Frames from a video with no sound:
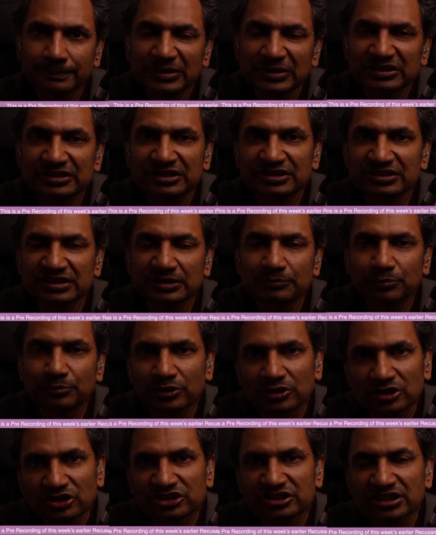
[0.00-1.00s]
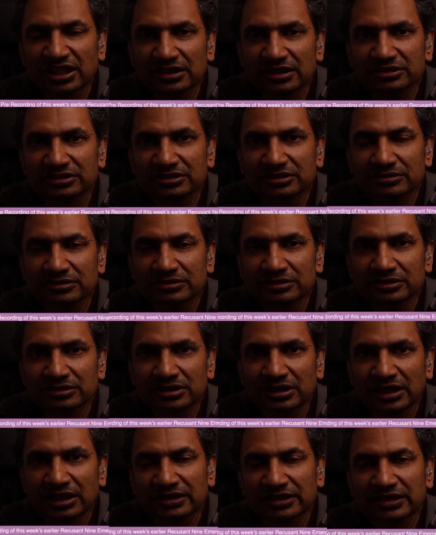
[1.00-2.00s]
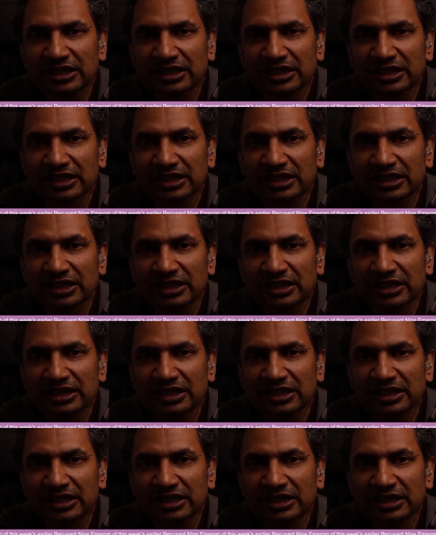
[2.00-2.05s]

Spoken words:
It's as simple as that. And